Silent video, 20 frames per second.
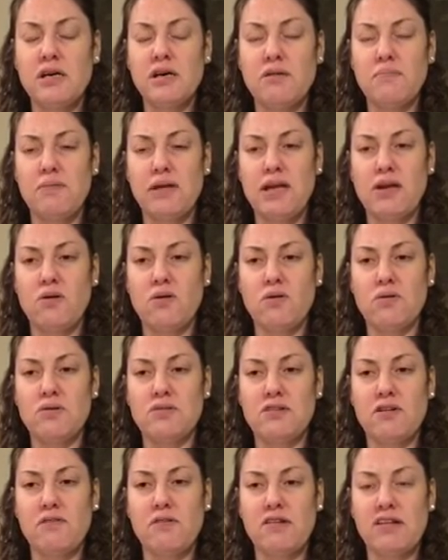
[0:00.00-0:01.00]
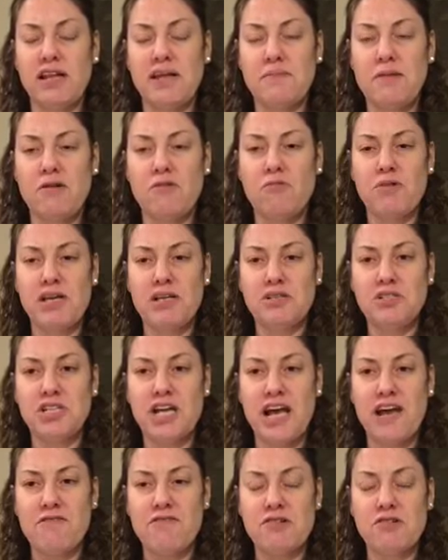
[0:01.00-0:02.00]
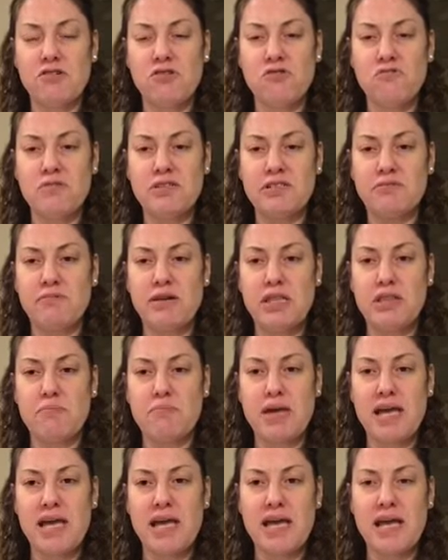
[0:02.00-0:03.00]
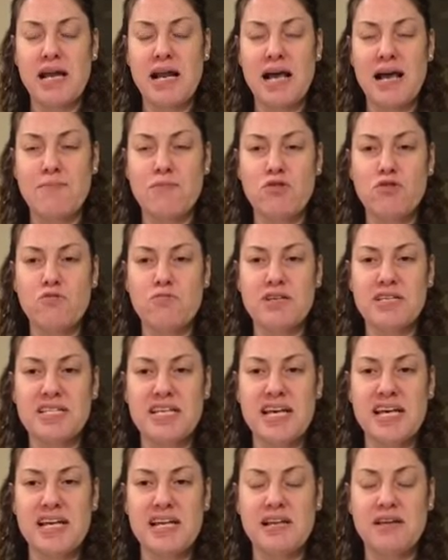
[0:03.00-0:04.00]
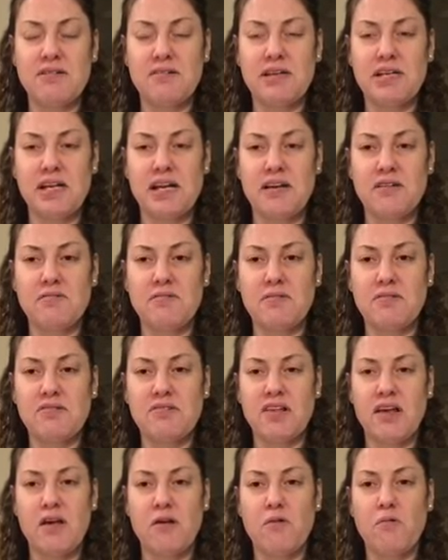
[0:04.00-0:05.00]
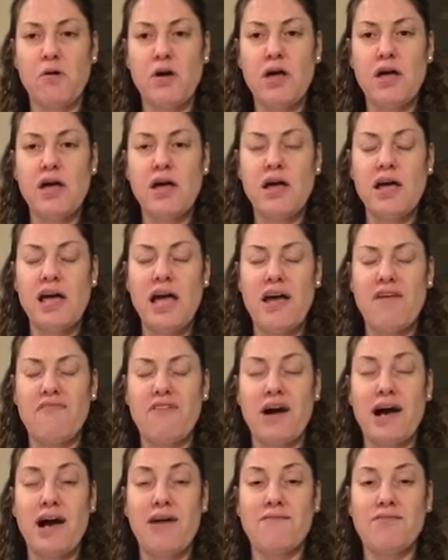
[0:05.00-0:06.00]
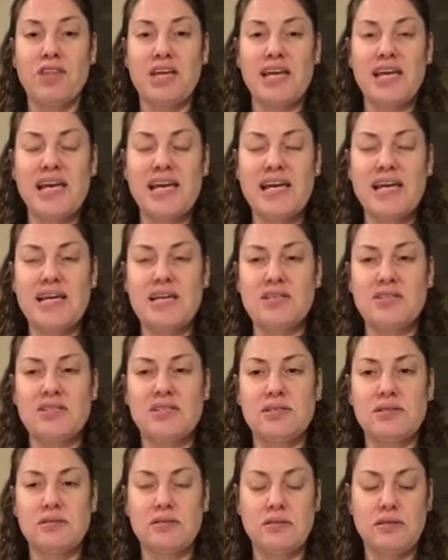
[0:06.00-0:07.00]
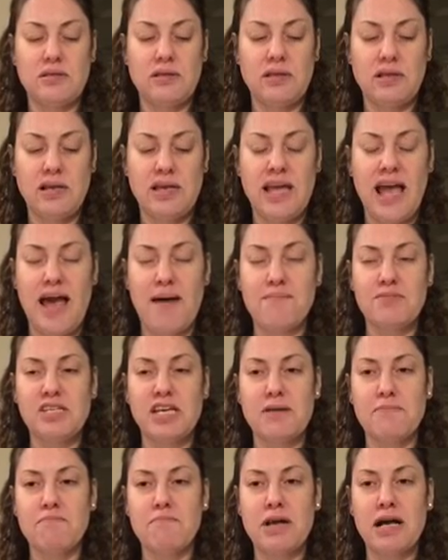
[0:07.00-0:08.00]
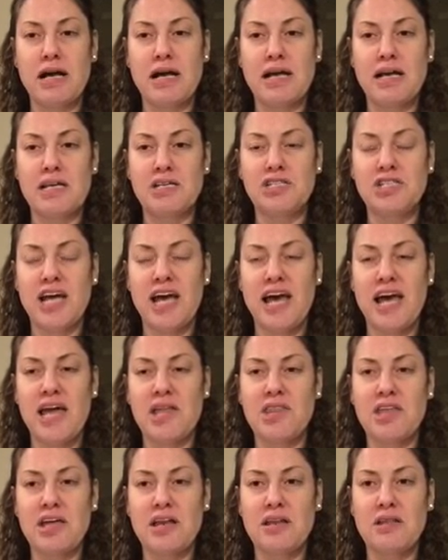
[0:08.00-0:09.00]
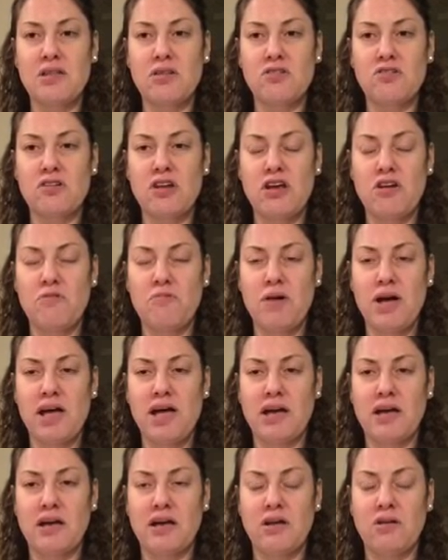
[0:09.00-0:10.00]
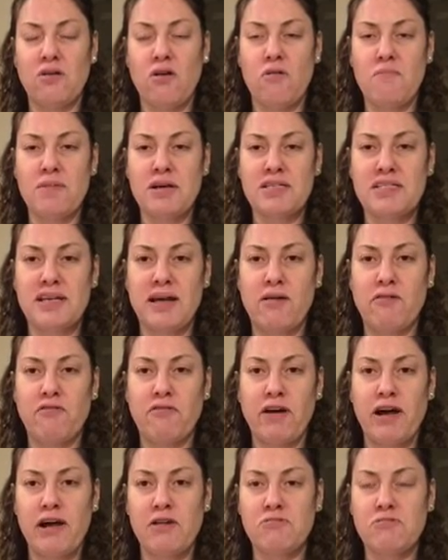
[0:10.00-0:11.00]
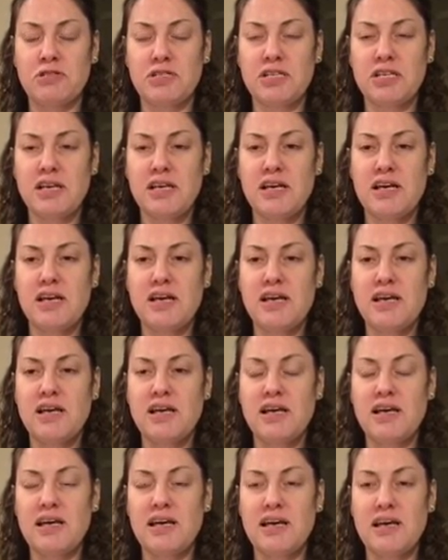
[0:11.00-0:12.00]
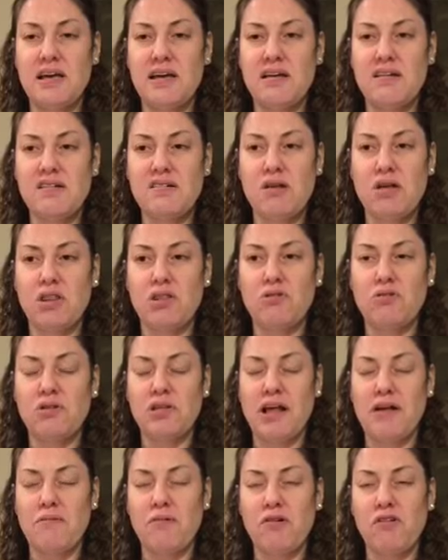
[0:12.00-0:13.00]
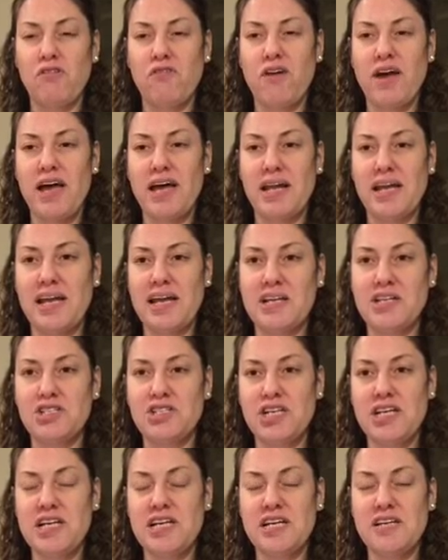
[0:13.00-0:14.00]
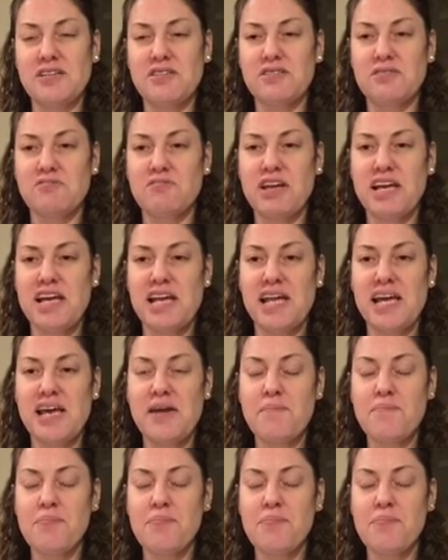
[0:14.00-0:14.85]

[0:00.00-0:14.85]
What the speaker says: because obviously my wheelchair is always with me and I'm always in, you know, so if I have the keys kept in my chair, then there's no way I can lock myself out. So I thought that was fairly ingenious, really.